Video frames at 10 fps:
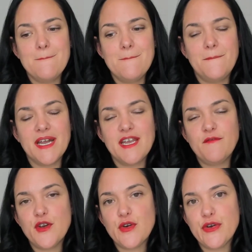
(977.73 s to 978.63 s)
But if
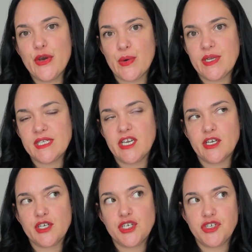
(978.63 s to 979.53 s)
you're noticing
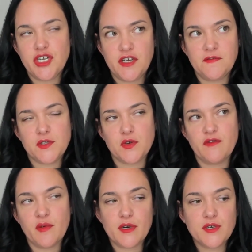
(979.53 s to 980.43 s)
shifts, or if
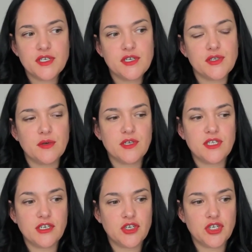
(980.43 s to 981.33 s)
a person is
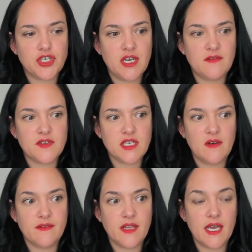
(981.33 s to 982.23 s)
noticing shifts
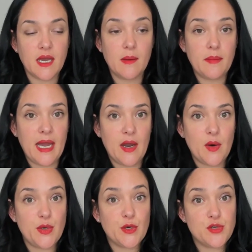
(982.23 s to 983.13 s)
of like 1
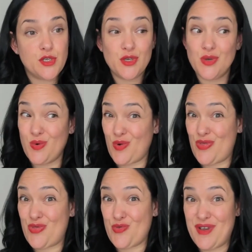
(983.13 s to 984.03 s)
pound or 2 or
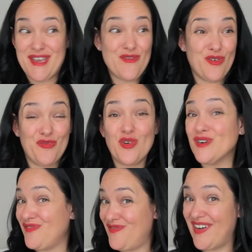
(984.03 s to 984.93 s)
3 or 4 or
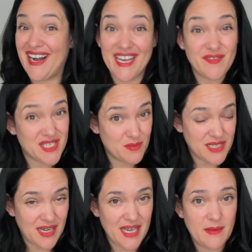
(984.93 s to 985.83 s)
5
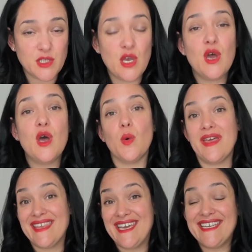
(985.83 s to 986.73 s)
sometimes
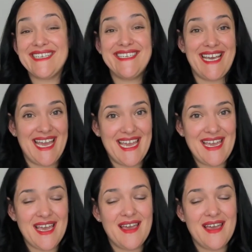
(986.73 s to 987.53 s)
within a day,